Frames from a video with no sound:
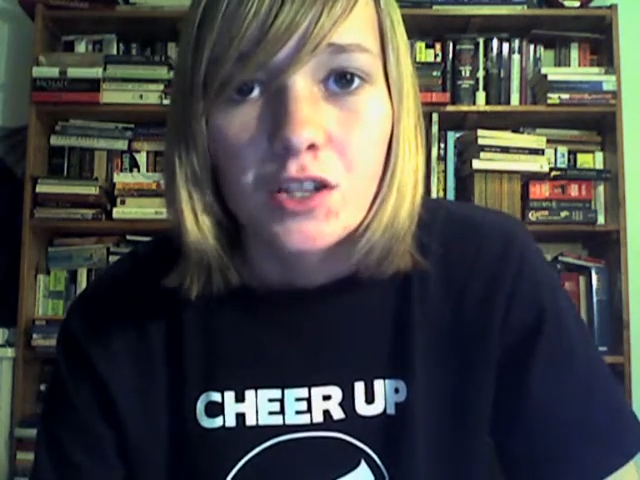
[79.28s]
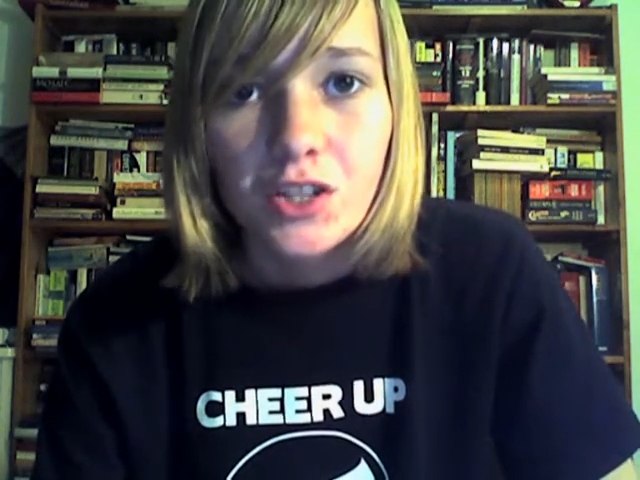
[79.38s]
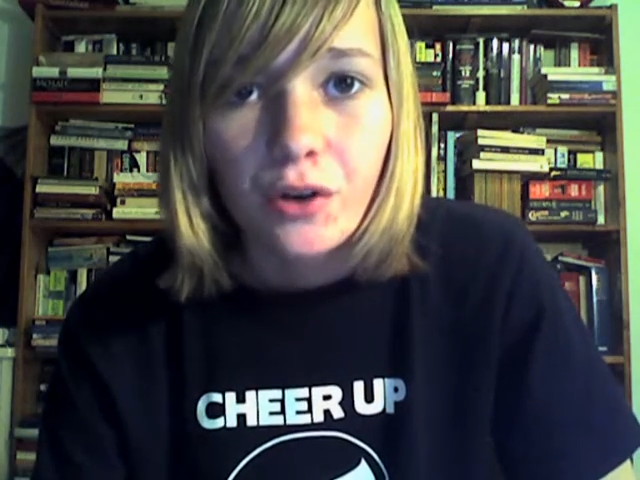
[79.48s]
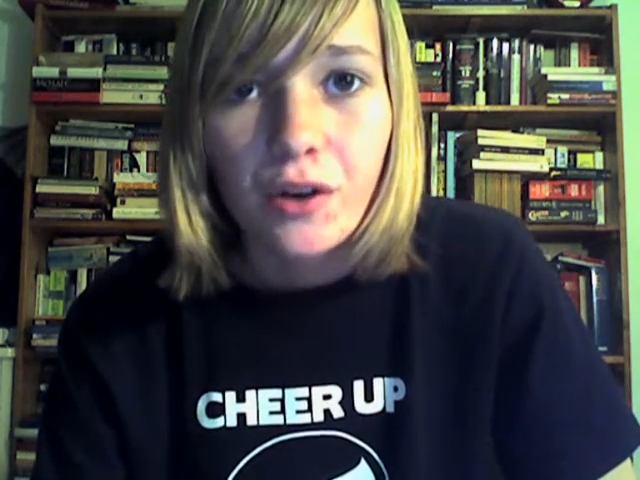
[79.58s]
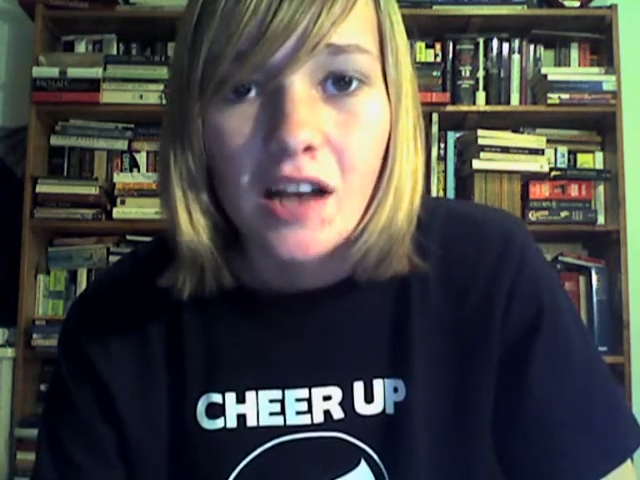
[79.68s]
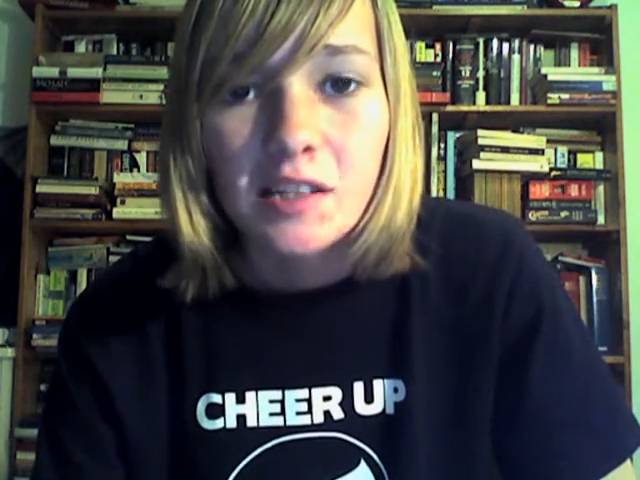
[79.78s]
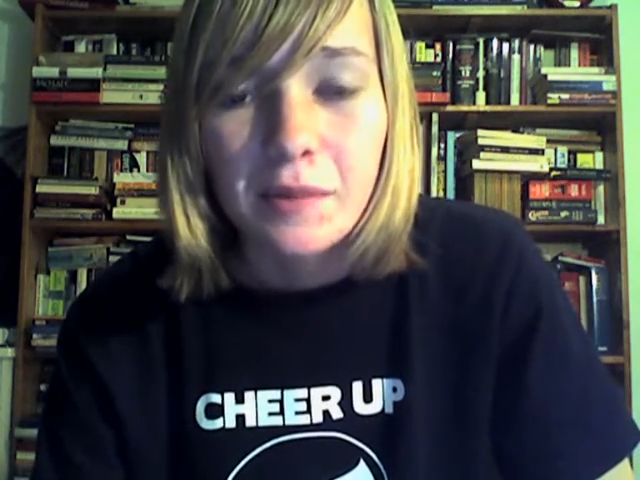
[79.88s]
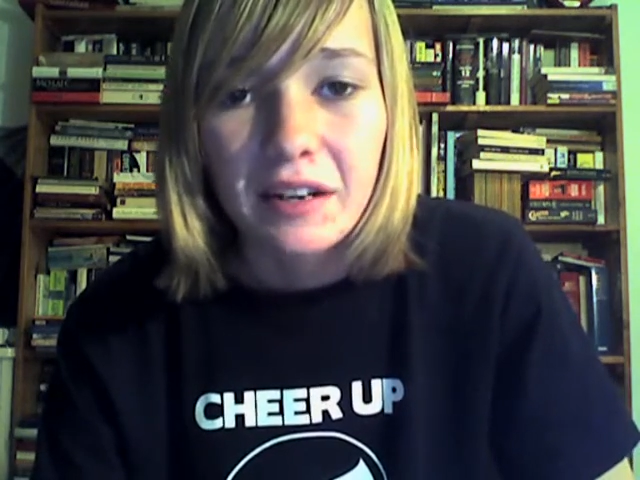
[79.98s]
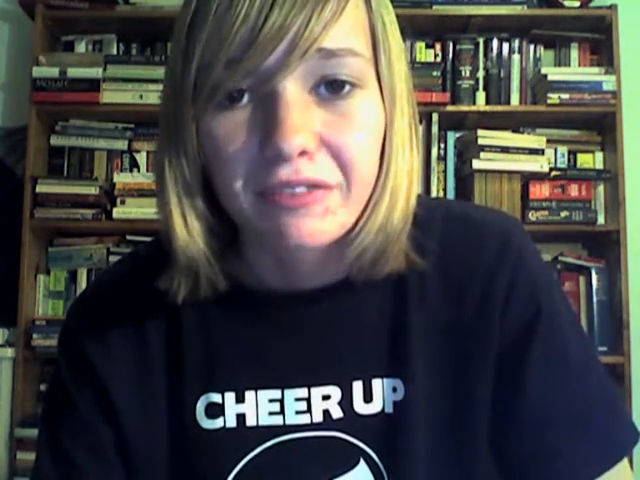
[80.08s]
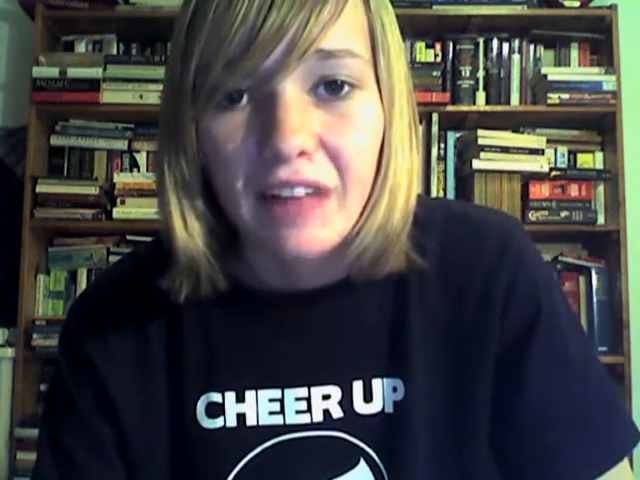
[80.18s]
Don't ask
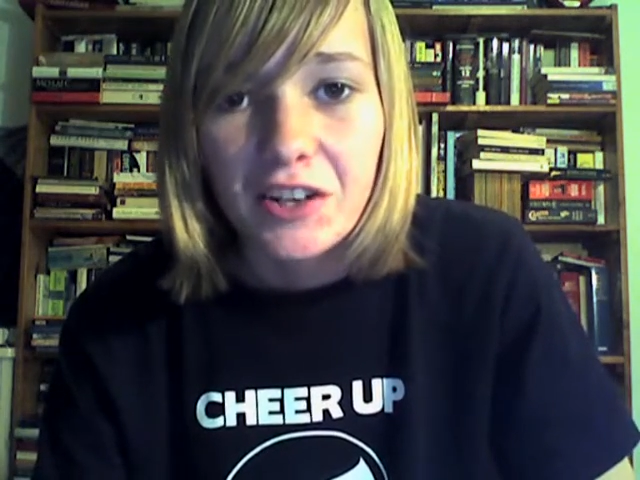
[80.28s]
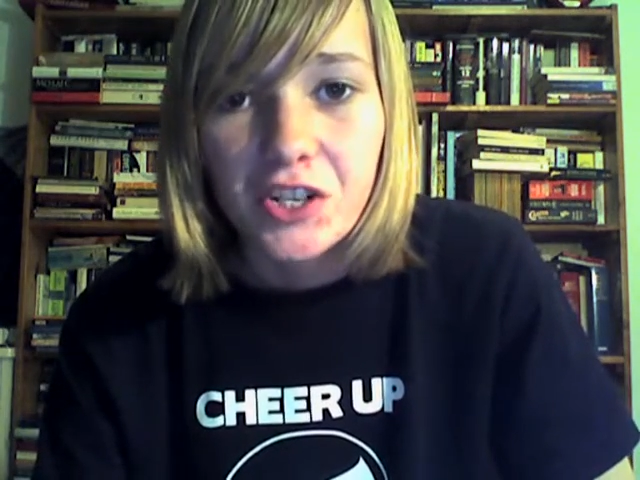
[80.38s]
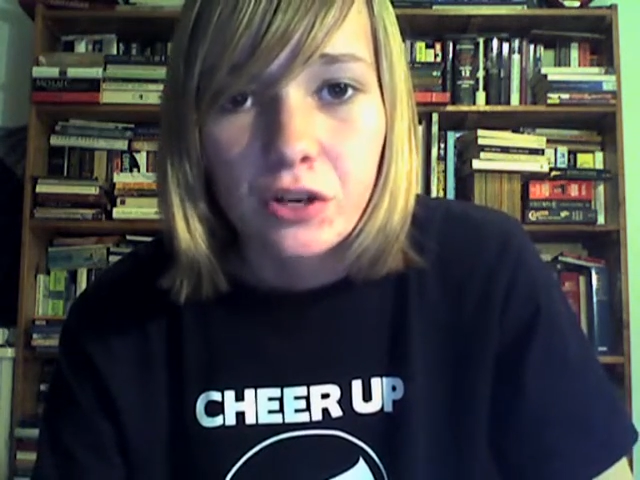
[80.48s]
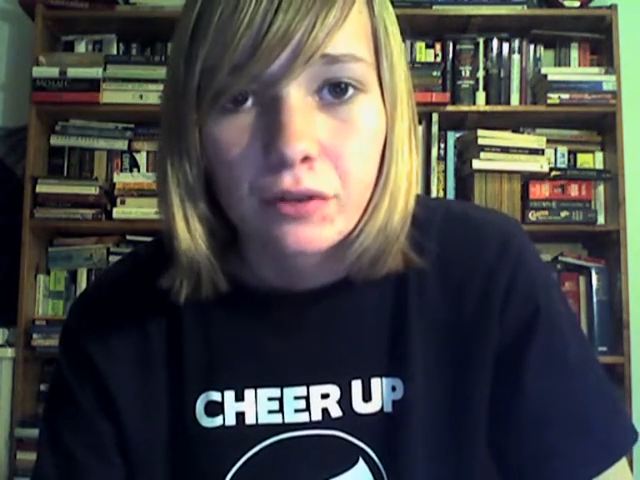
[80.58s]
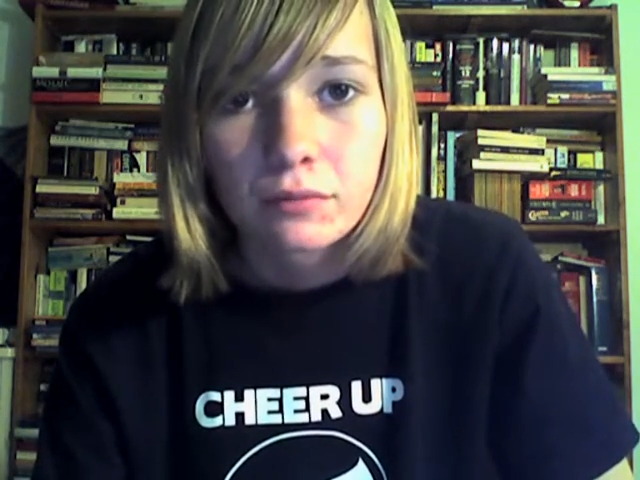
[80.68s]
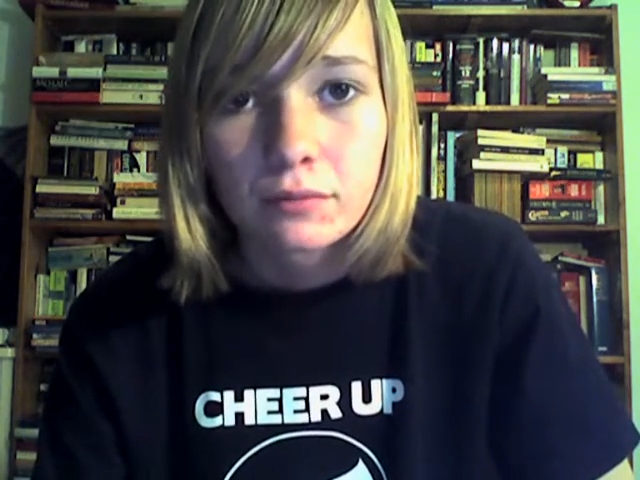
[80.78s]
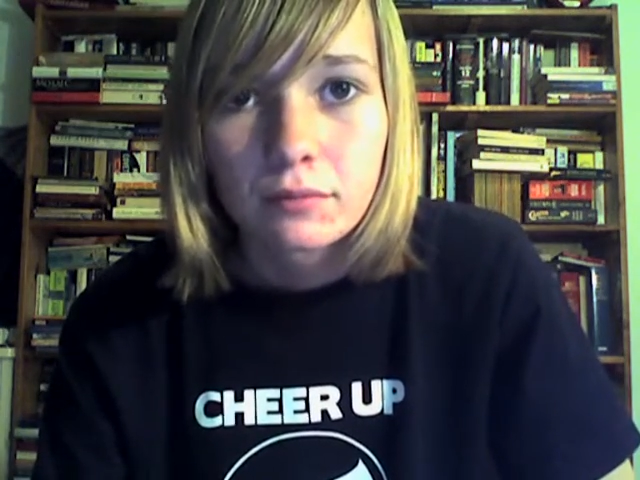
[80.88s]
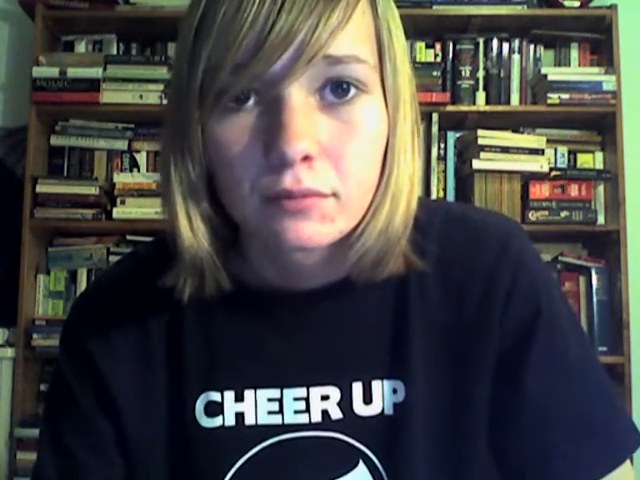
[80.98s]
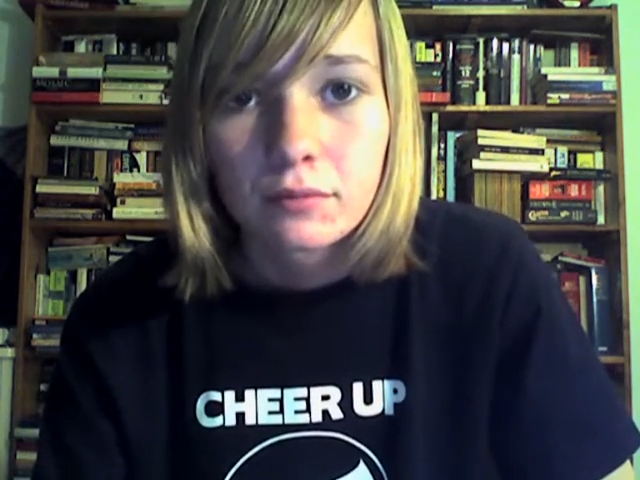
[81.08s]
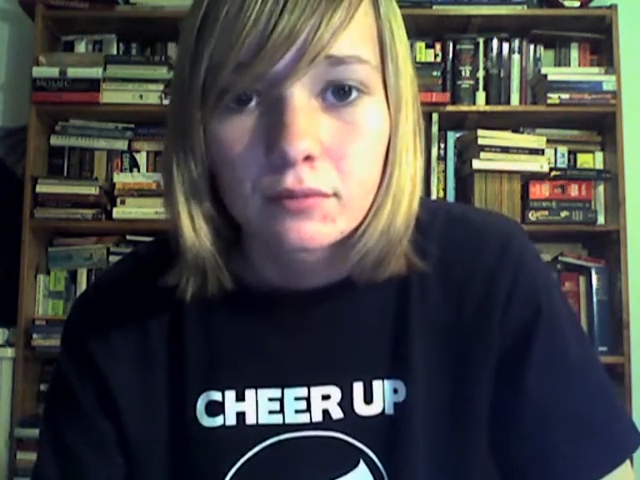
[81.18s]
me to flash you.
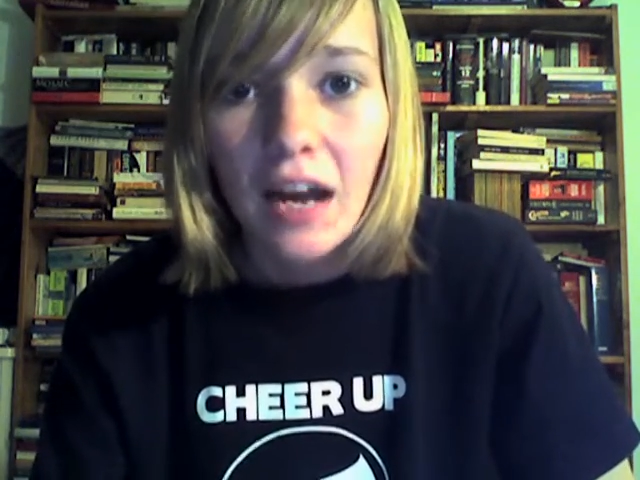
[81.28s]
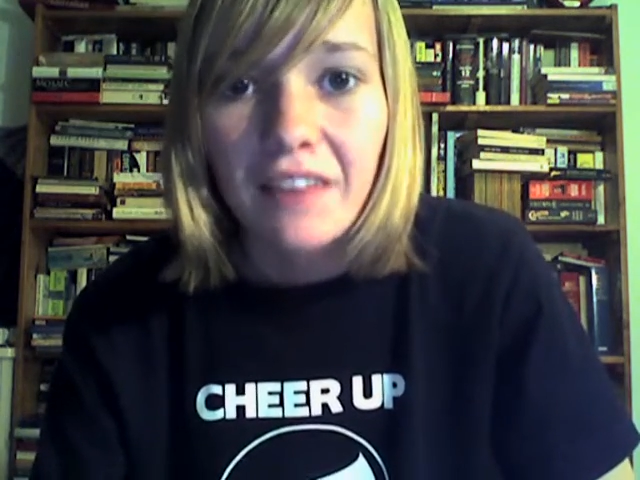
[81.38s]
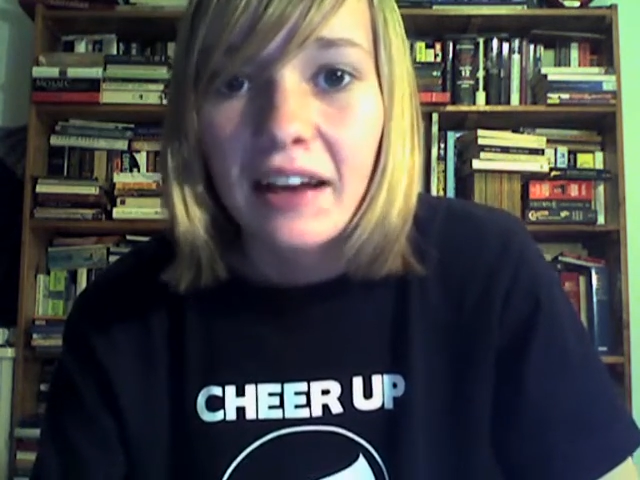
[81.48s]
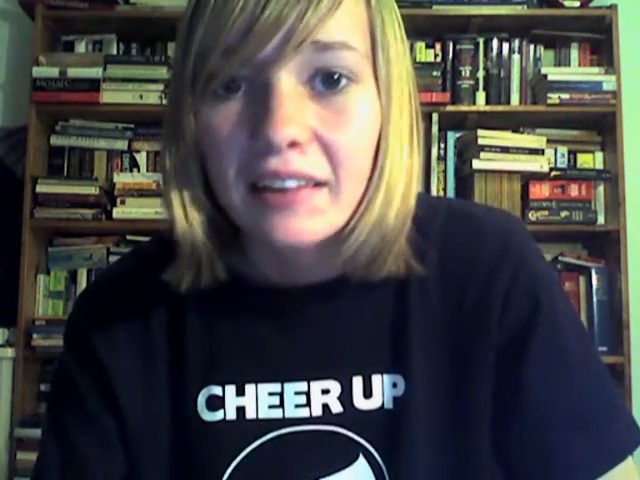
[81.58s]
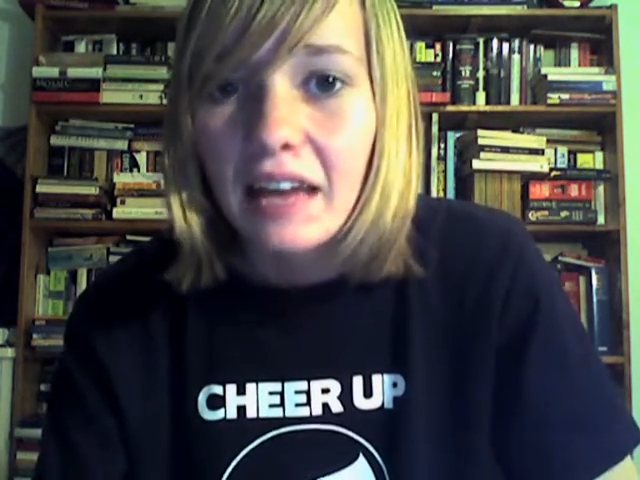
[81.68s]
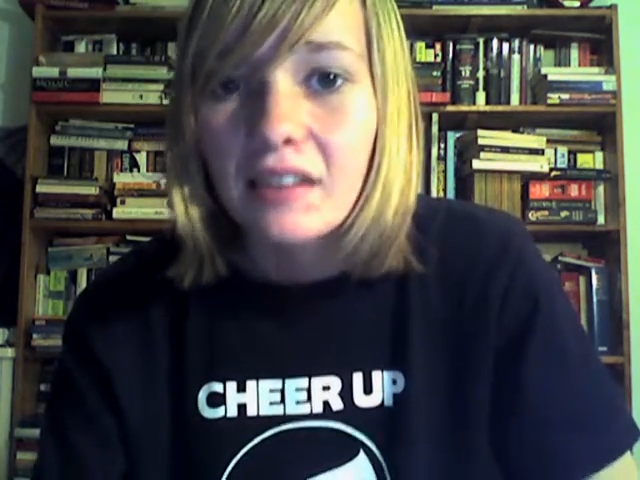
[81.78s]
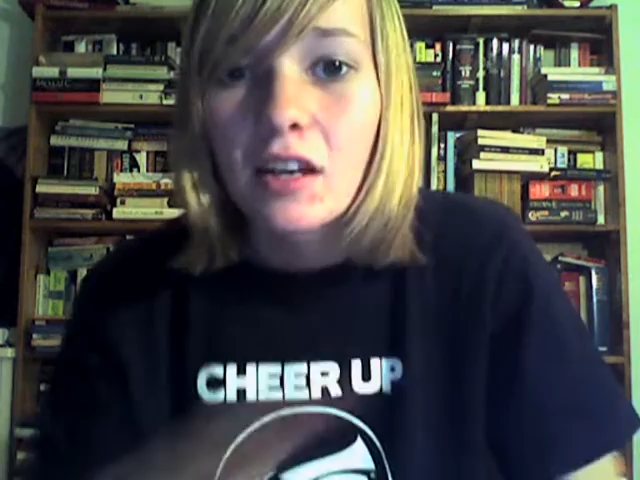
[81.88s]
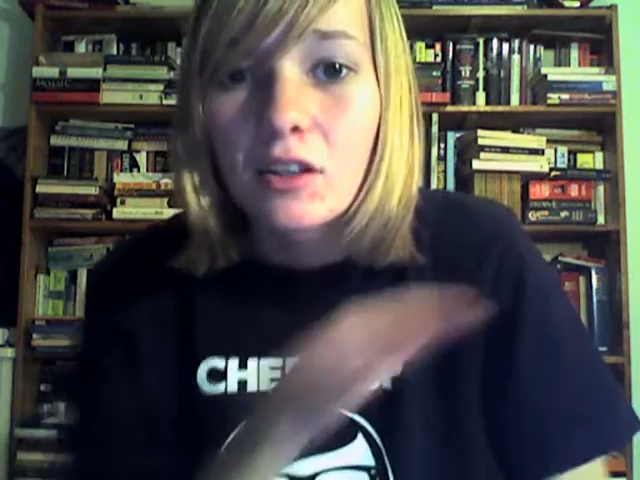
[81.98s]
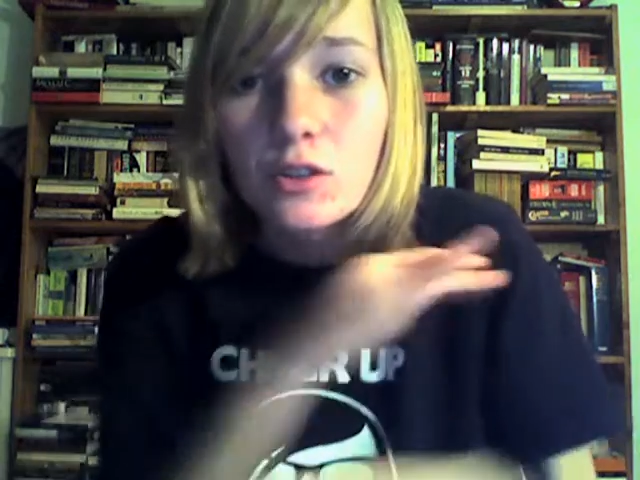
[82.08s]
I've had that